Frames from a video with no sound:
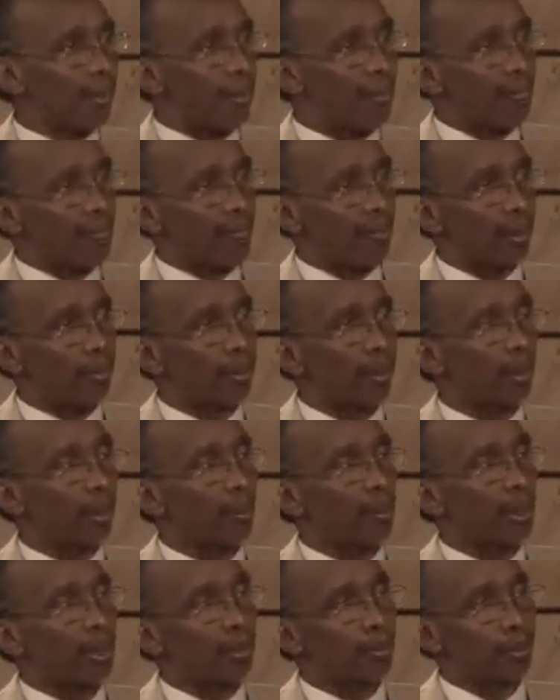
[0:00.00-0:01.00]
from the
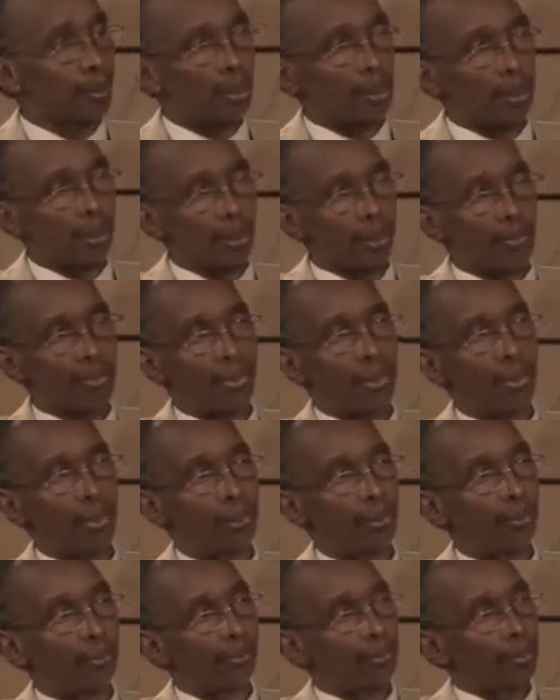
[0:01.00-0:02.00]
communist point of
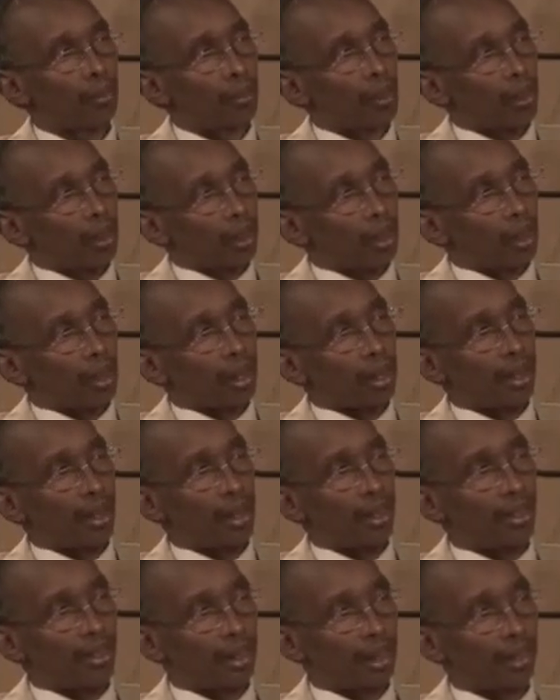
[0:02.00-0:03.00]
view,
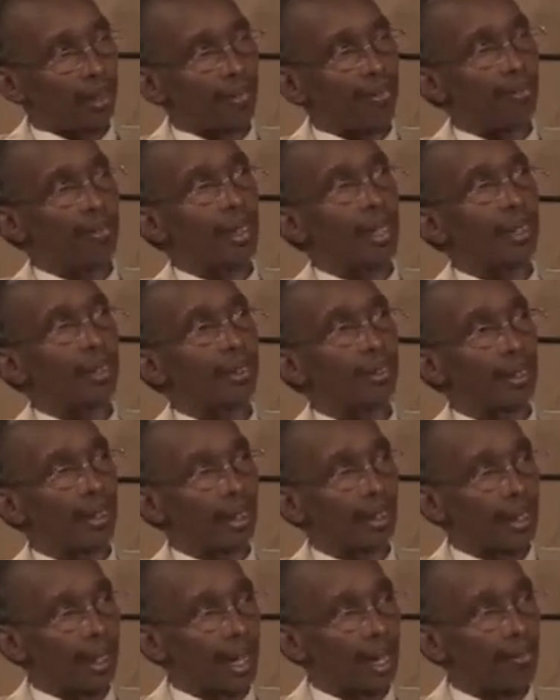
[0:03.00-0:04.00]
they sacrifice their
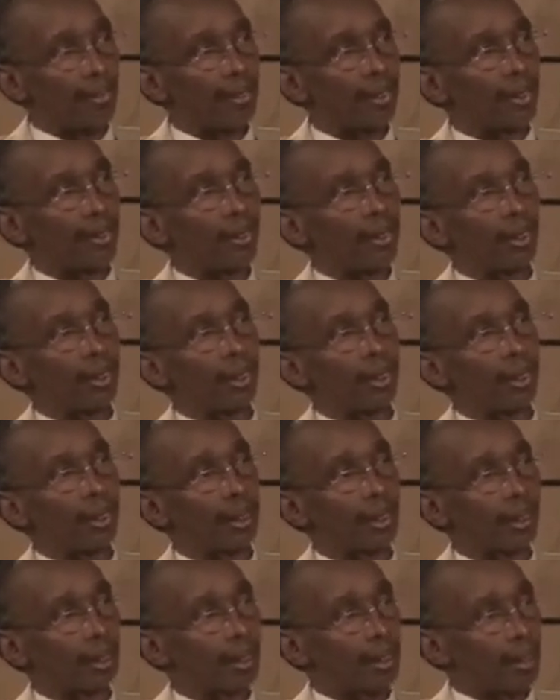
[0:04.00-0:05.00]
lives
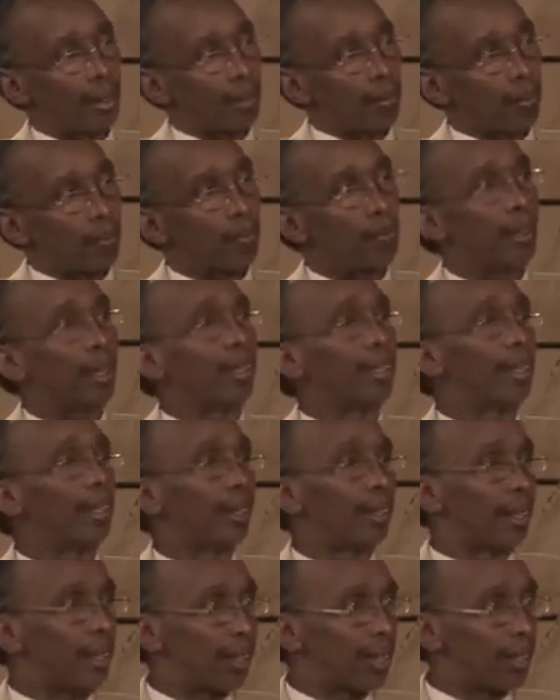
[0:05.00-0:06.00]
in building
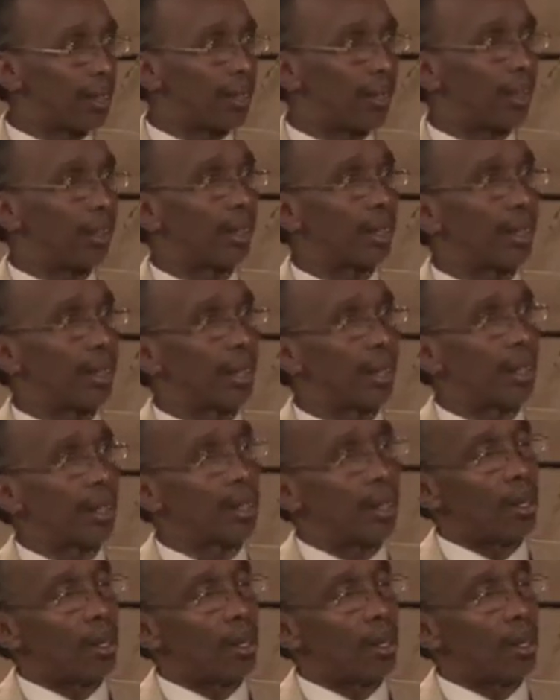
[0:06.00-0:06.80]
the nation, and